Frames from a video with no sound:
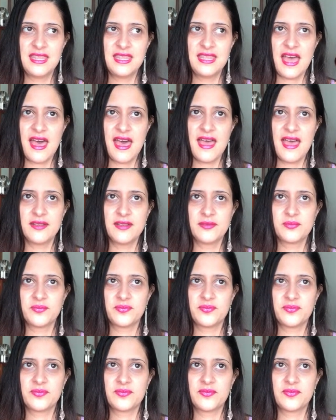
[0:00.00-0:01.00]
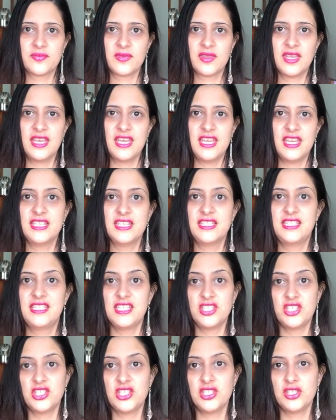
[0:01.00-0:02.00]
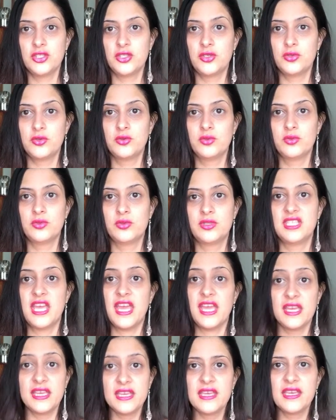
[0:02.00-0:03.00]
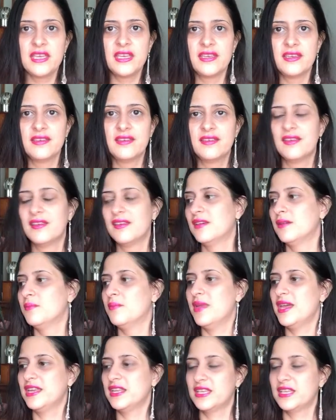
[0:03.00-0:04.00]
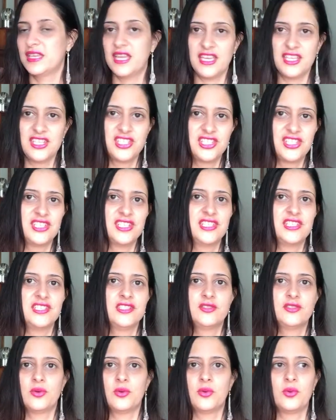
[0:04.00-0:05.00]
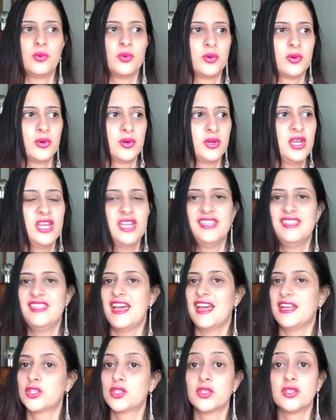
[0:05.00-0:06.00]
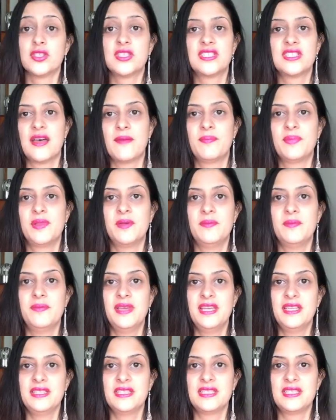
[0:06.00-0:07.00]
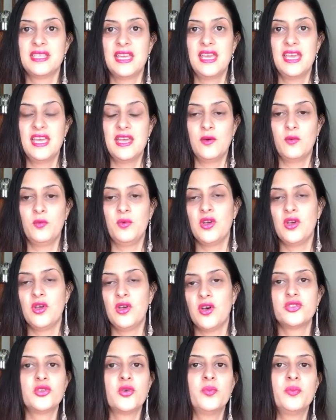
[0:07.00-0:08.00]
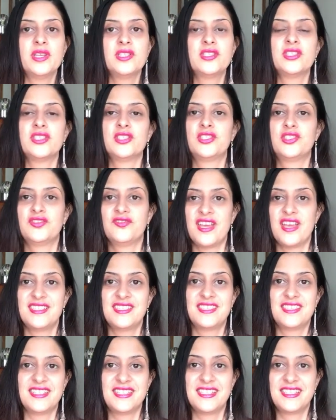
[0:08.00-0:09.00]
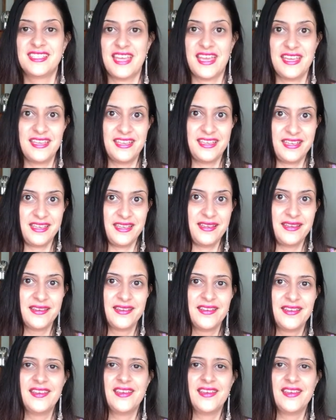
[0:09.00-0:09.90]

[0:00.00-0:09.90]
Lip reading: that in addition to taking medications or natural supplements, we also must address the psyche,